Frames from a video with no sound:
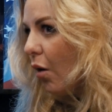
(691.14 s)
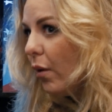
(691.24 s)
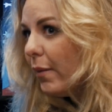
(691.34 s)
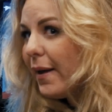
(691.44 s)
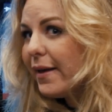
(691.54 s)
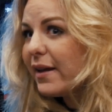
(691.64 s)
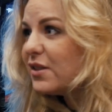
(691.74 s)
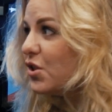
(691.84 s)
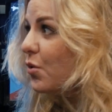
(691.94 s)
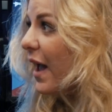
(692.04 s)
We pay like
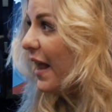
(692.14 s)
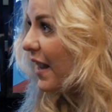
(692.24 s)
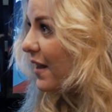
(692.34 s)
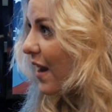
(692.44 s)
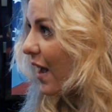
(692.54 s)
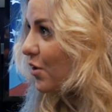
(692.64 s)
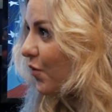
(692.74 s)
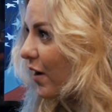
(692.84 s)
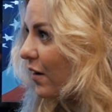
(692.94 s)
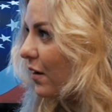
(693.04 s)
$2.80 in Nashville.